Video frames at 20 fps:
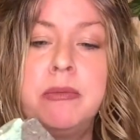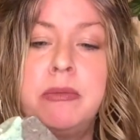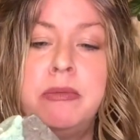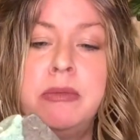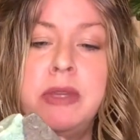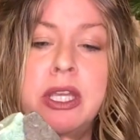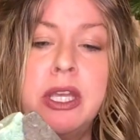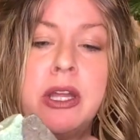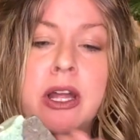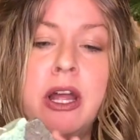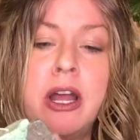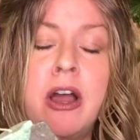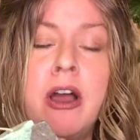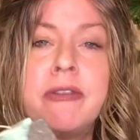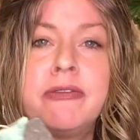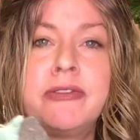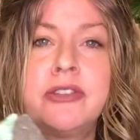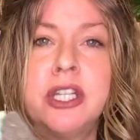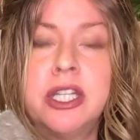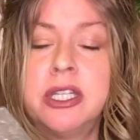me
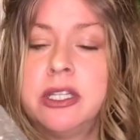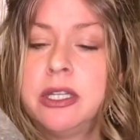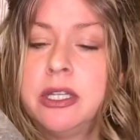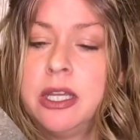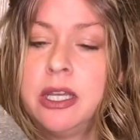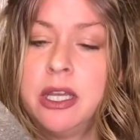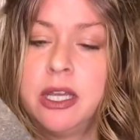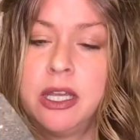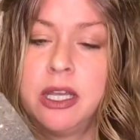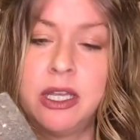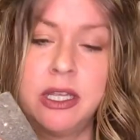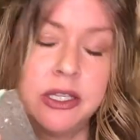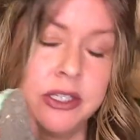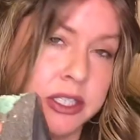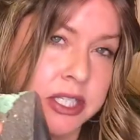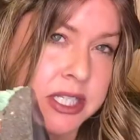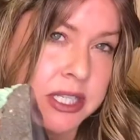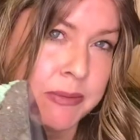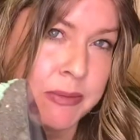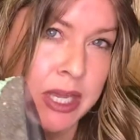often,
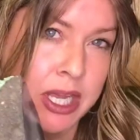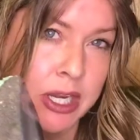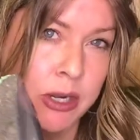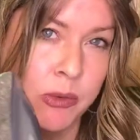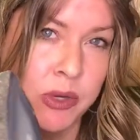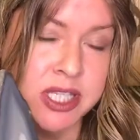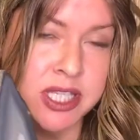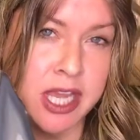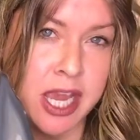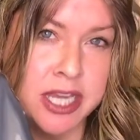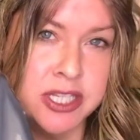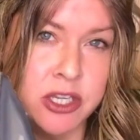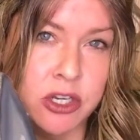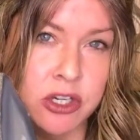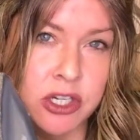does it matter what size